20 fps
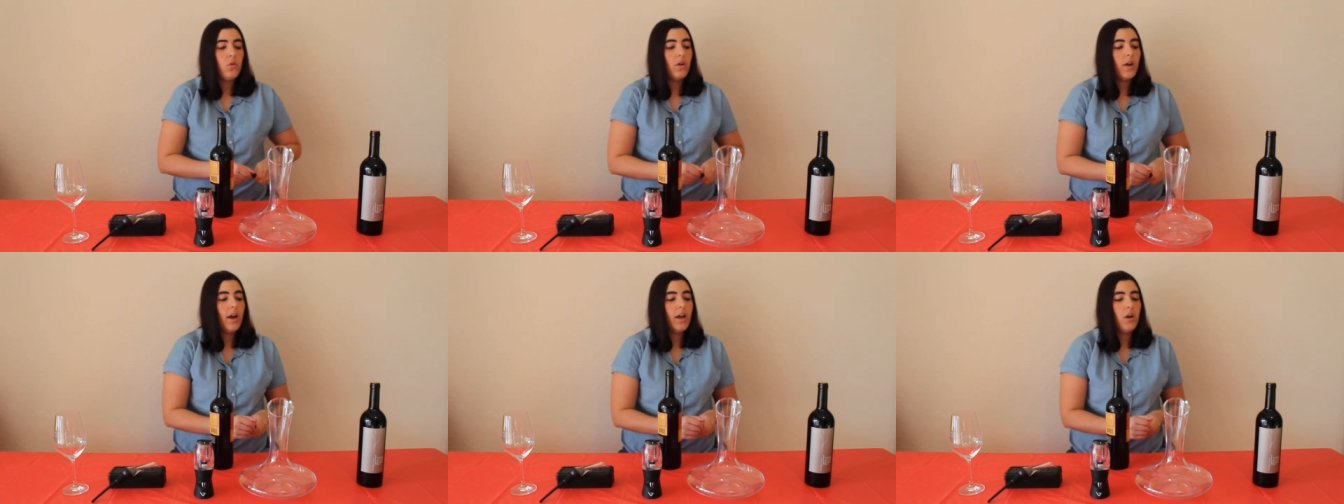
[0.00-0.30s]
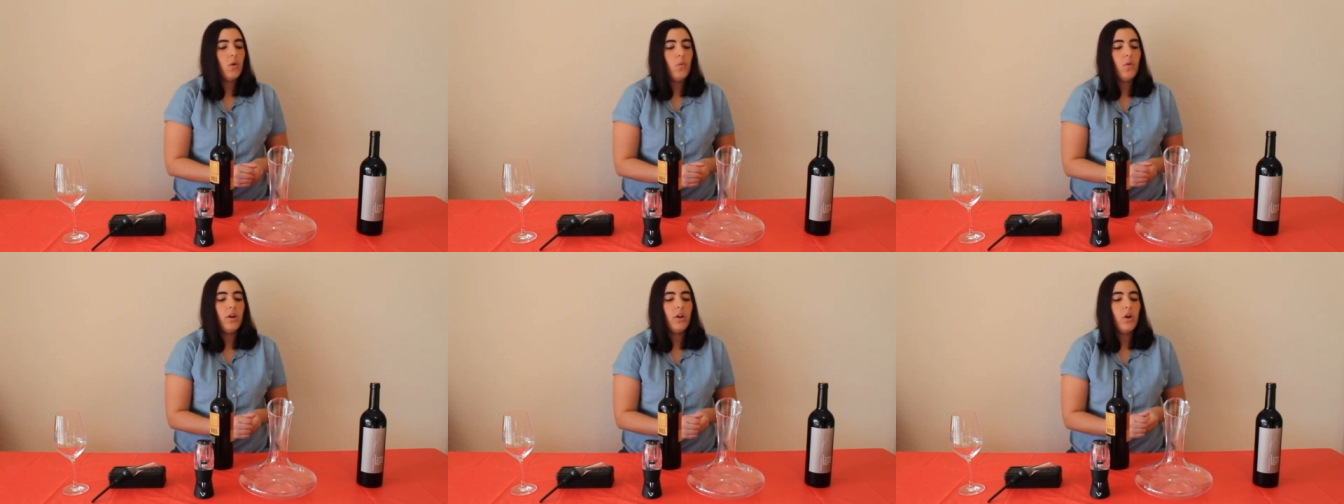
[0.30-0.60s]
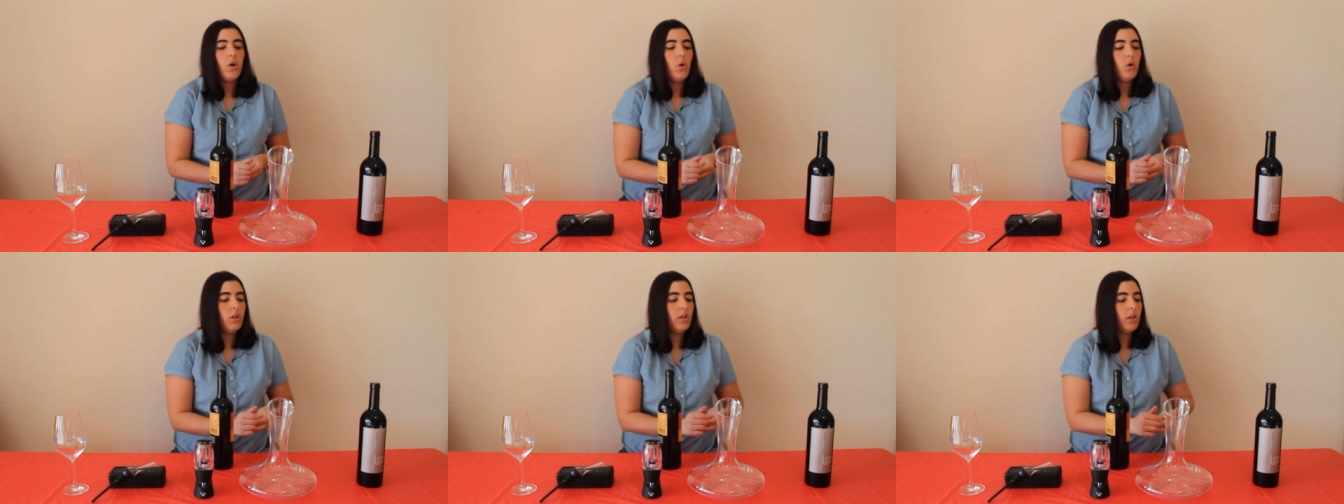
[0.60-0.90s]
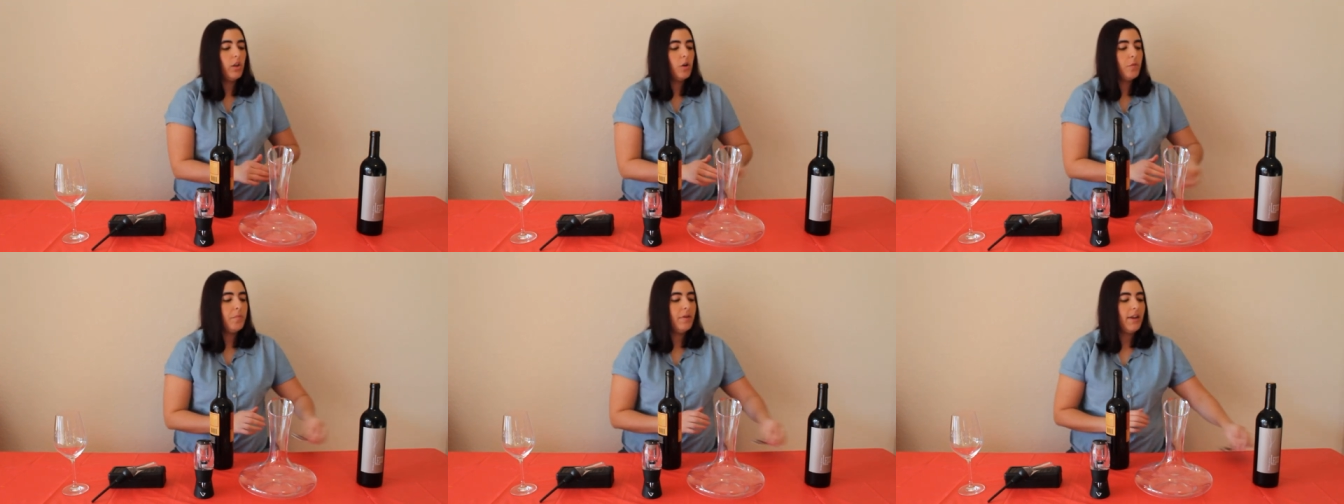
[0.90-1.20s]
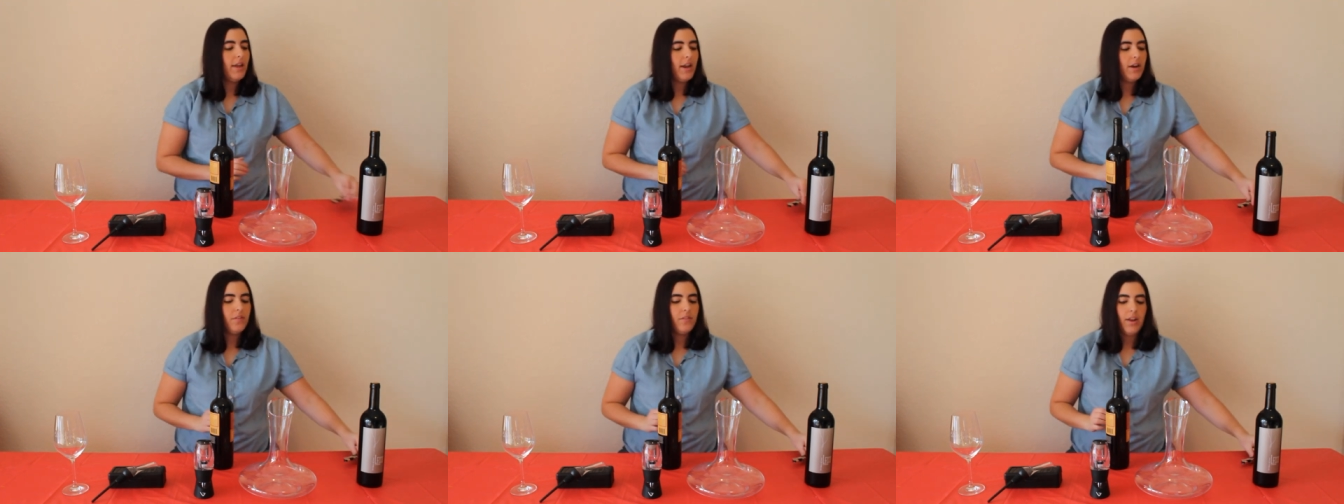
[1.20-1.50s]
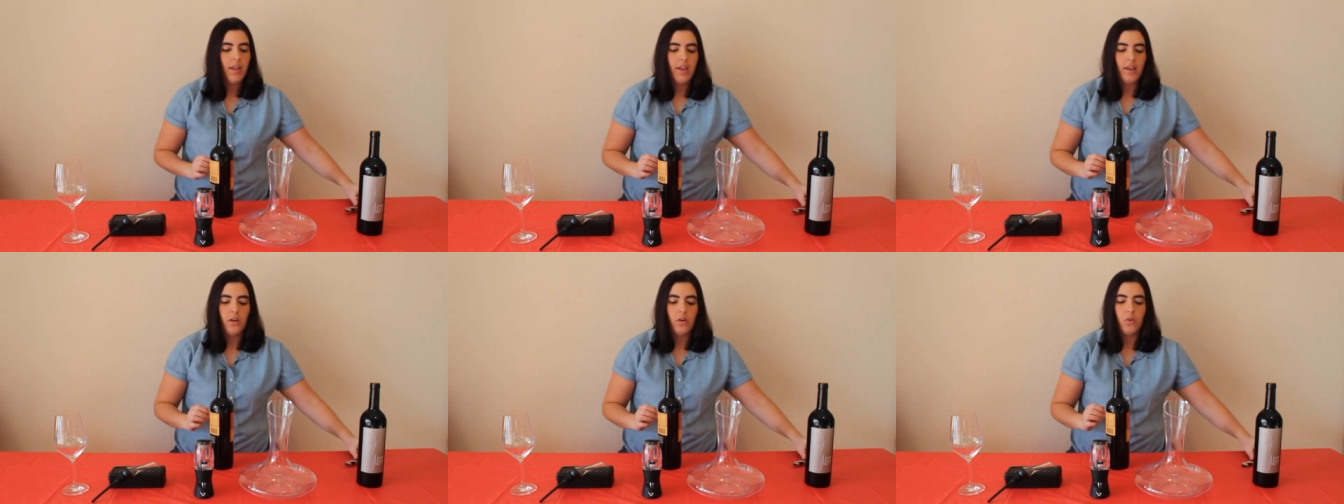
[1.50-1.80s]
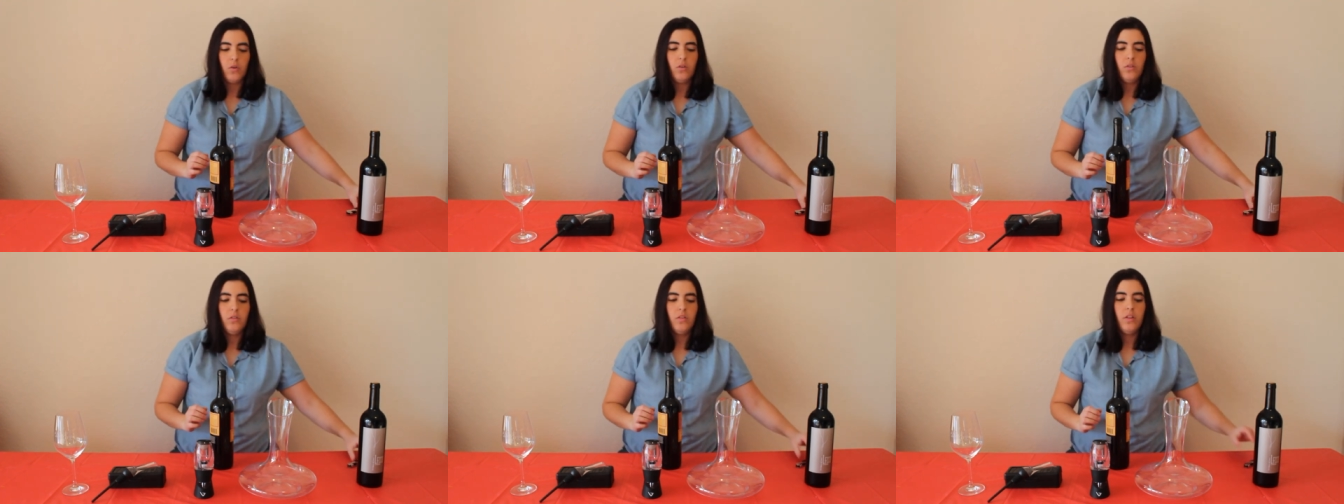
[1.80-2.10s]
You kind of want to go a little bit at an
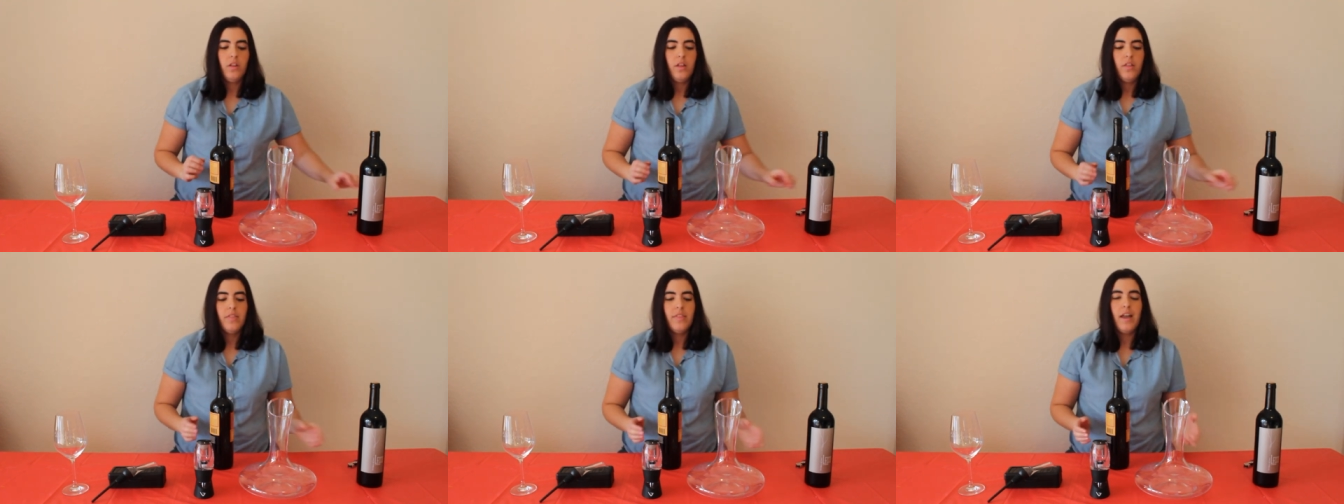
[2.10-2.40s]
angle.